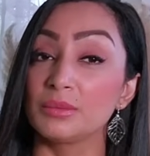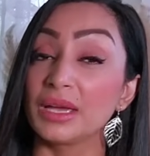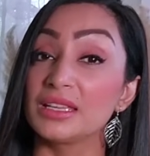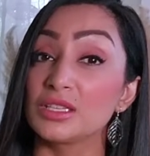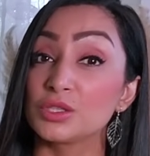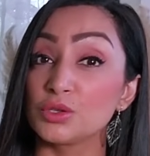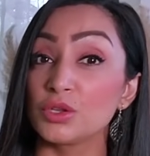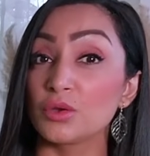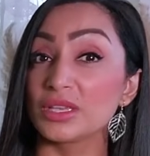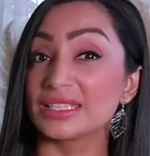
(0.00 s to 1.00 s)
My
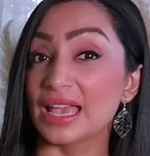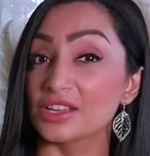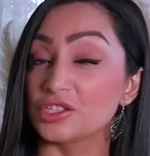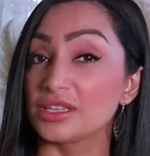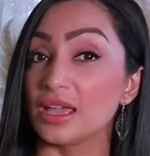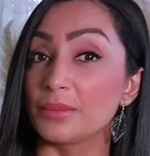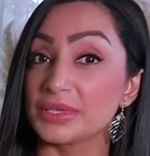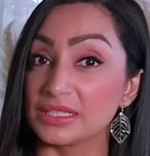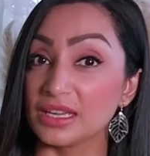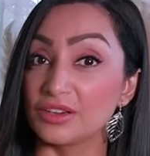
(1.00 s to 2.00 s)
studio is actually
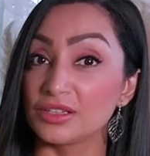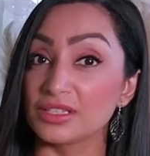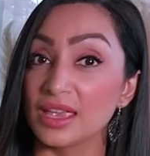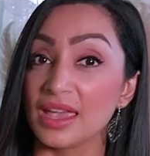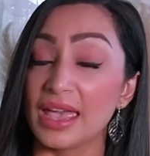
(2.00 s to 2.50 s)
upstairs,